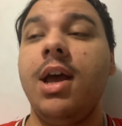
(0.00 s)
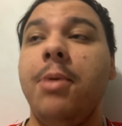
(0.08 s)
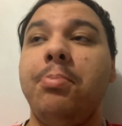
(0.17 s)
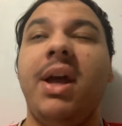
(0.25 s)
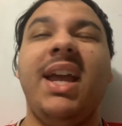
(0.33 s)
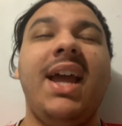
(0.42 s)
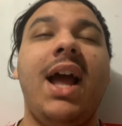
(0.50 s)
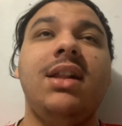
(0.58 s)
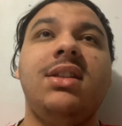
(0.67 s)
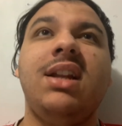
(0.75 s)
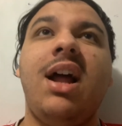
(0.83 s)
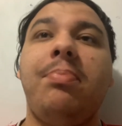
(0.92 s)
But he
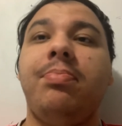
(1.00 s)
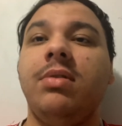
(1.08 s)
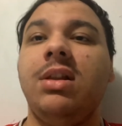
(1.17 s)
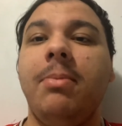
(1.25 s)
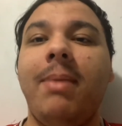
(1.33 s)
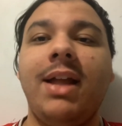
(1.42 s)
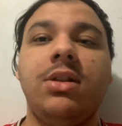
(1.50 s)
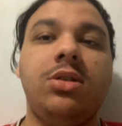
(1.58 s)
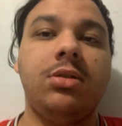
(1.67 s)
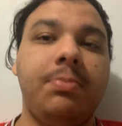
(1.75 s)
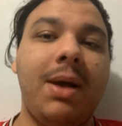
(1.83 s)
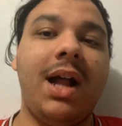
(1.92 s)
ended up, the main
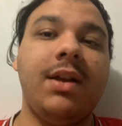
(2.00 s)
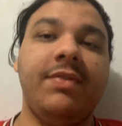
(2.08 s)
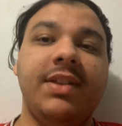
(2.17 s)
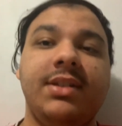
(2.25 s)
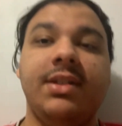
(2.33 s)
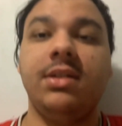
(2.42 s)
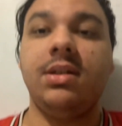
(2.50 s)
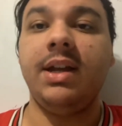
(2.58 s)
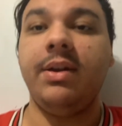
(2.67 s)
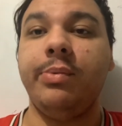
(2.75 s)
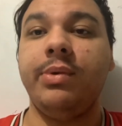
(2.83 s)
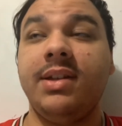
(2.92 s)
part of this is he
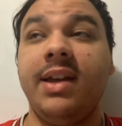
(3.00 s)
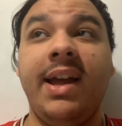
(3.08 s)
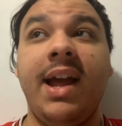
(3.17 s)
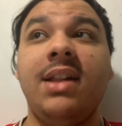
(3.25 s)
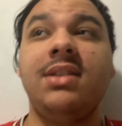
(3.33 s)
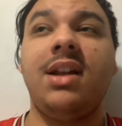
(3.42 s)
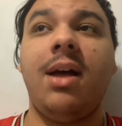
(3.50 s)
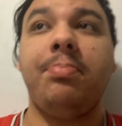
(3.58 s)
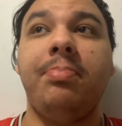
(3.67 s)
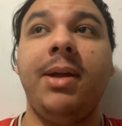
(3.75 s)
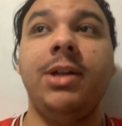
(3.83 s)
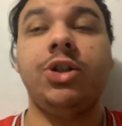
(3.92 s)
ended up
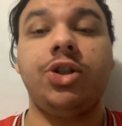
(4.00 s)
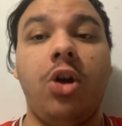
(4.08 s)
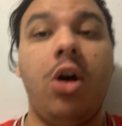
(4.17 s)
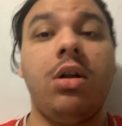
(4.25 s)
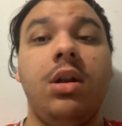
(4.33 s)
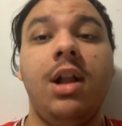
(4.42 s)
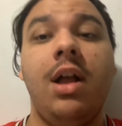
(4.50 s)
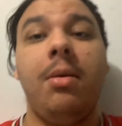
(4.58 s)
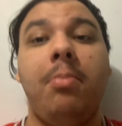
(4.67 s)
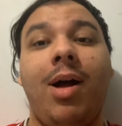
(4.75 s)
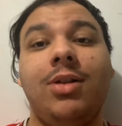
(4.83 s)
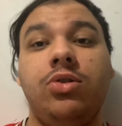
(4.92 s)
being shot
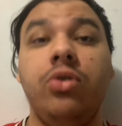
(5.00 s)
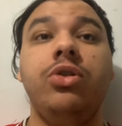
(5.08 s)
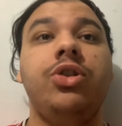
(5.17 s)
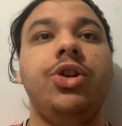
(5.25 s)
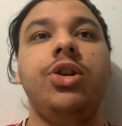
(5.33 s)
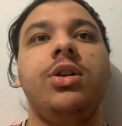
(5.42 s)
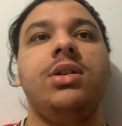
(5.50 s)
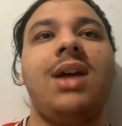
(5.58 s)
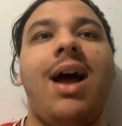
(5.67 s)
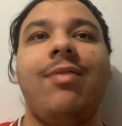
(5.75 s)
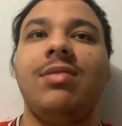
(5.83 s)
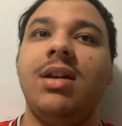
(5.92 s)
by two students
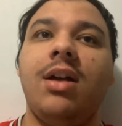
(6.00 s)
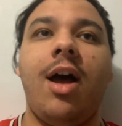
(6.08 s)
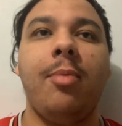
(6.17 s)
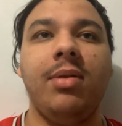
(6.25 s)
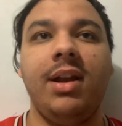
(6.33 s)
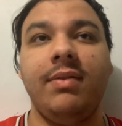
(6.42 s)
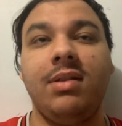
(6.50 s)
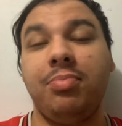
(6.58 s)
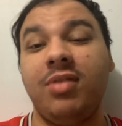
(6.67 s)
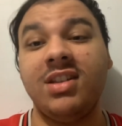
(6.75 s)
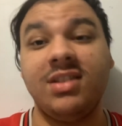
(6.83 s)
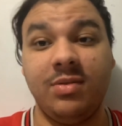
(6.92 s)
after, I believe, the
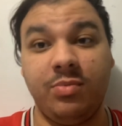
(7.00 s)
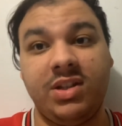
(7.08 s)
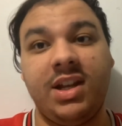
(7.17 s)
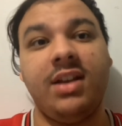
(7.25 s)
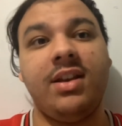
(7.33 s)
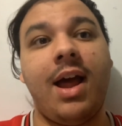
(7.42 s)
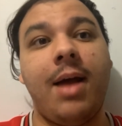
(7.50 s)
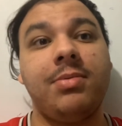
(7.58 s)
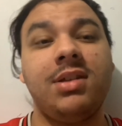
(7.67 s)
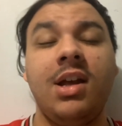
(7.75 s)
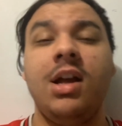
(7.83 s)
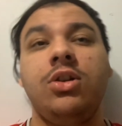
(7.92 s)
president was kidnapped.
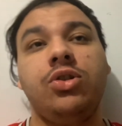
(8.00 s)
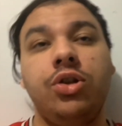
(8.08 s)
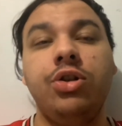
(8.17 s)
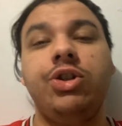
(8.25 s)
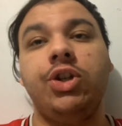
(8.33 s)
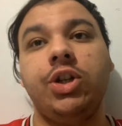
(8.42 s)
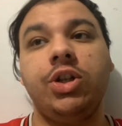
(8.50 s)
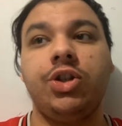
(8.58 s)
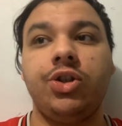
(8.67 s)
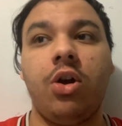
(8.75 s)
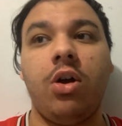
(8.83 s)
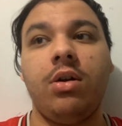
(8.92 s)
Two students
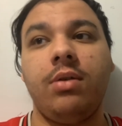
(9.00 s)
shot